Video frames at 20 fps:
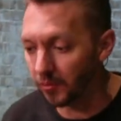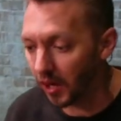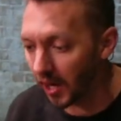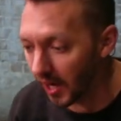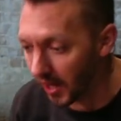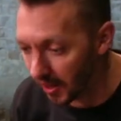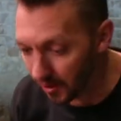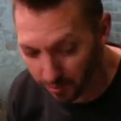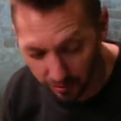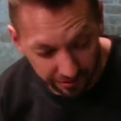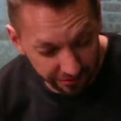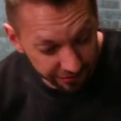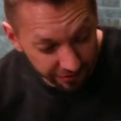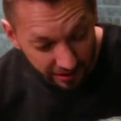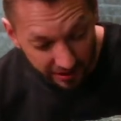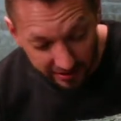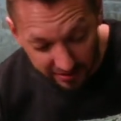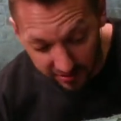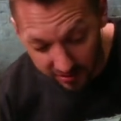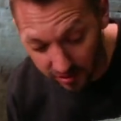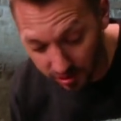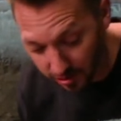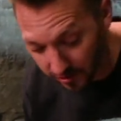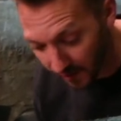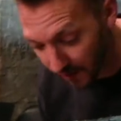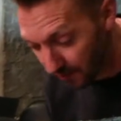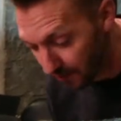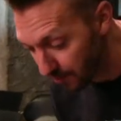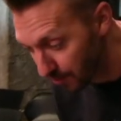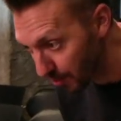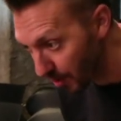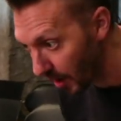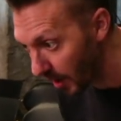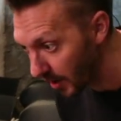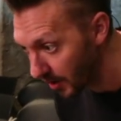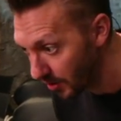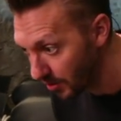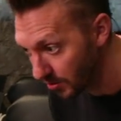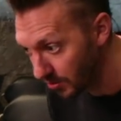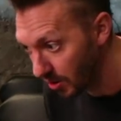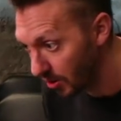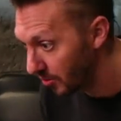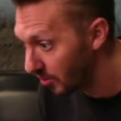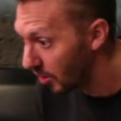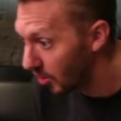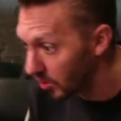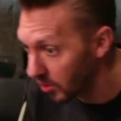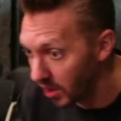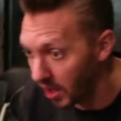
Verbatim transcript: God, with friends who they've brought who don't know